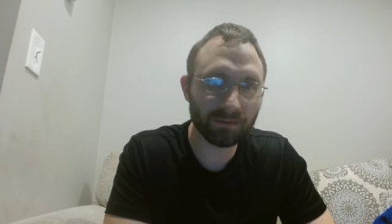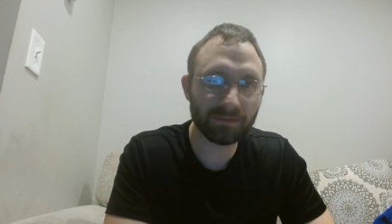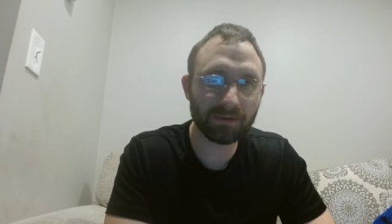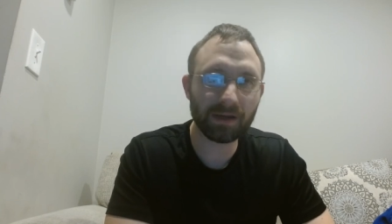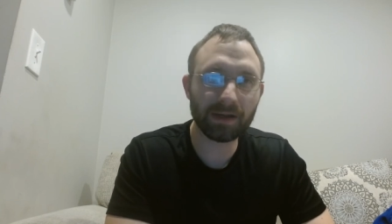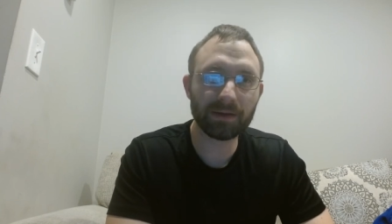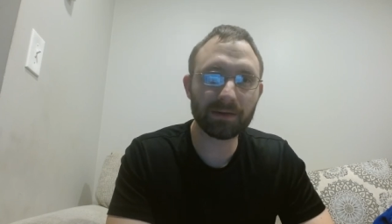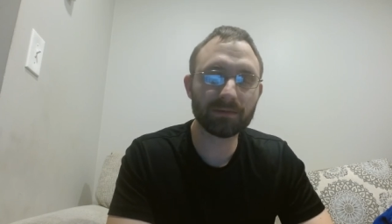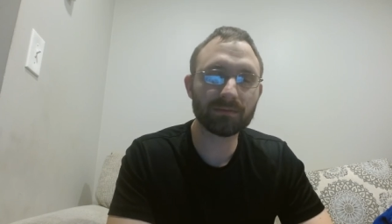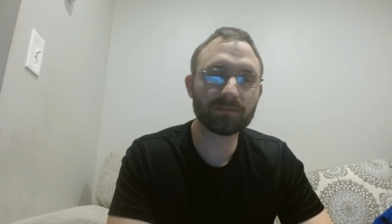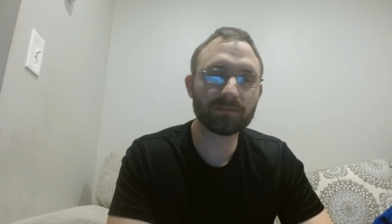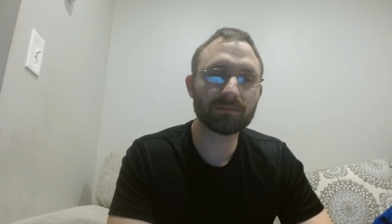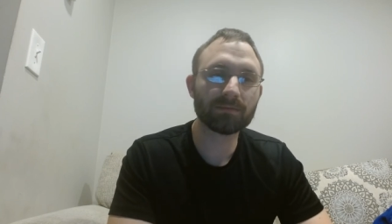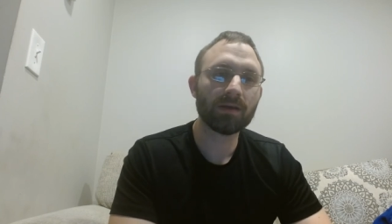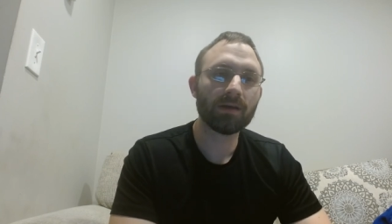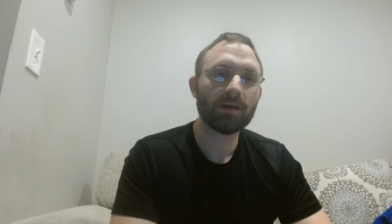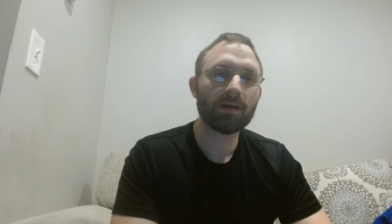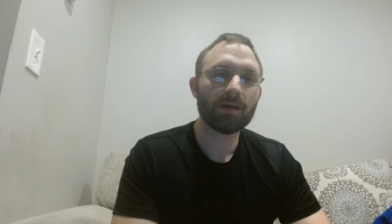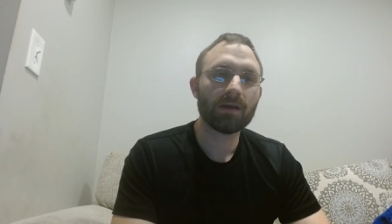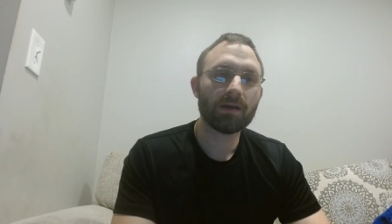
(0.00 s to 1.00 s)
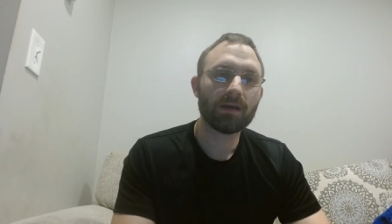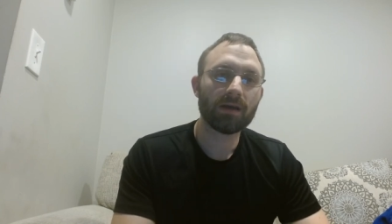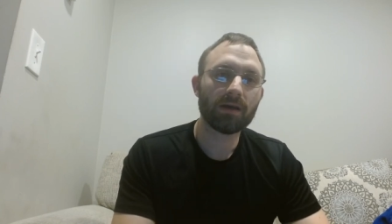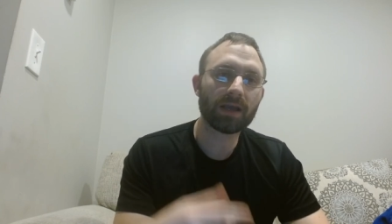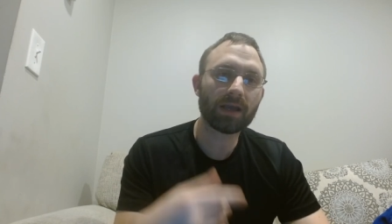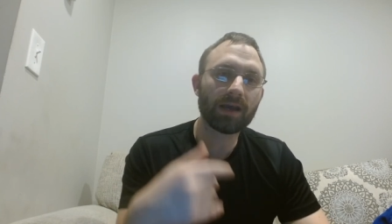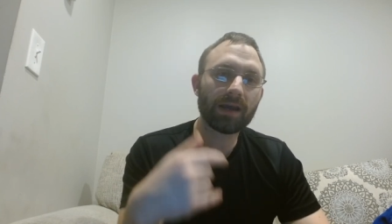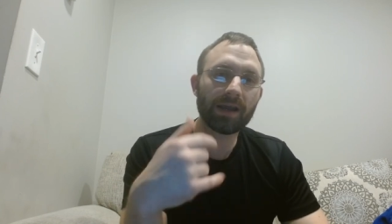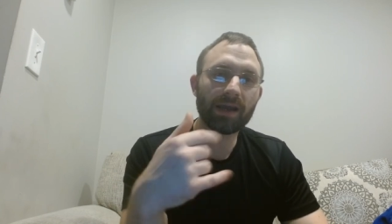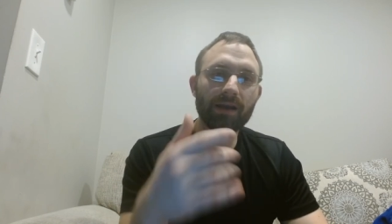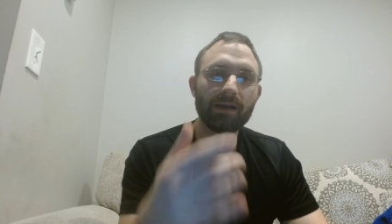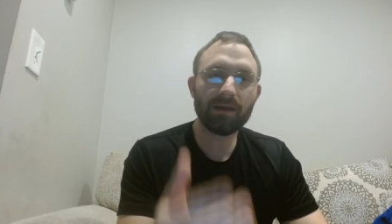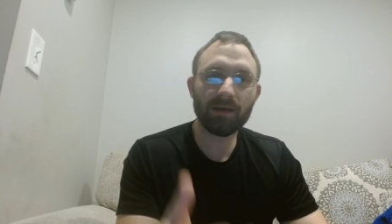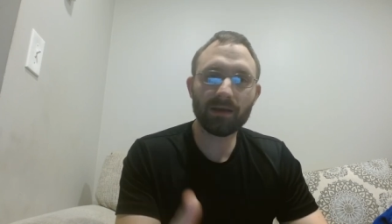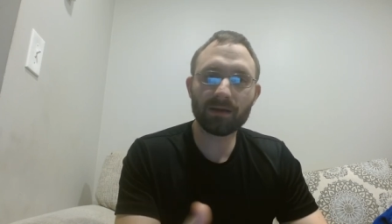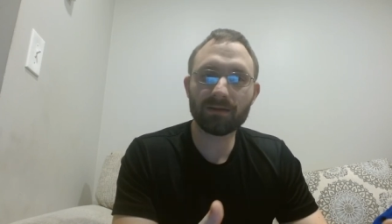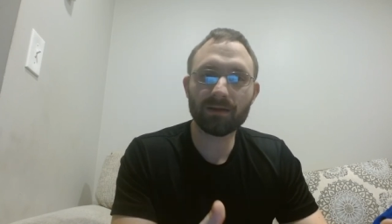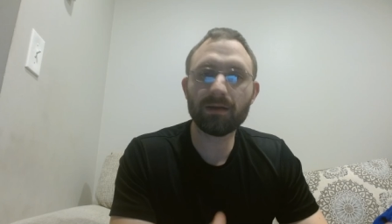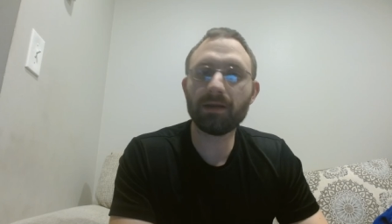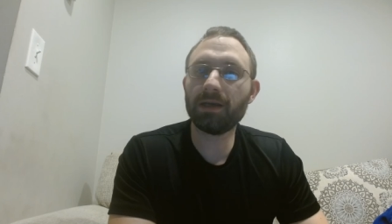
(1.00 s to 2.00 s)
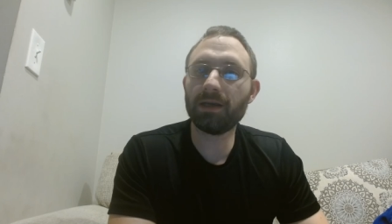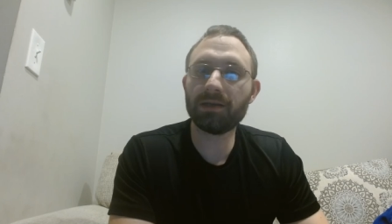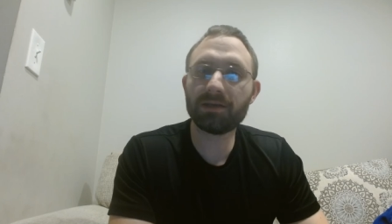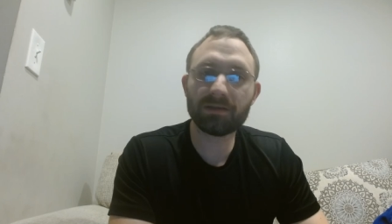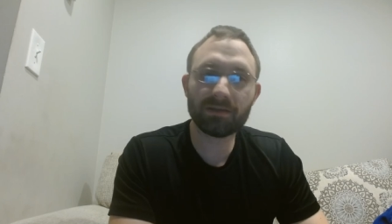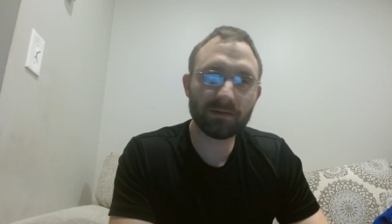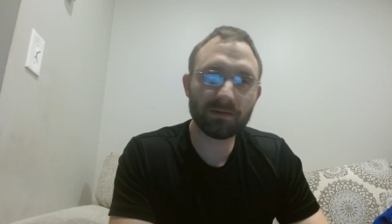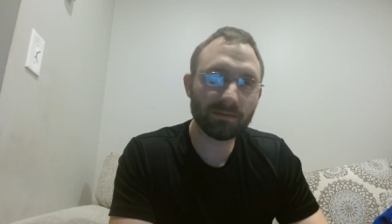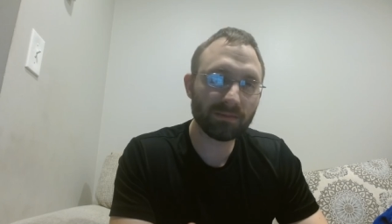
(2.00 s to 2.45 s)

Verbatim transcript: I like I had inclination,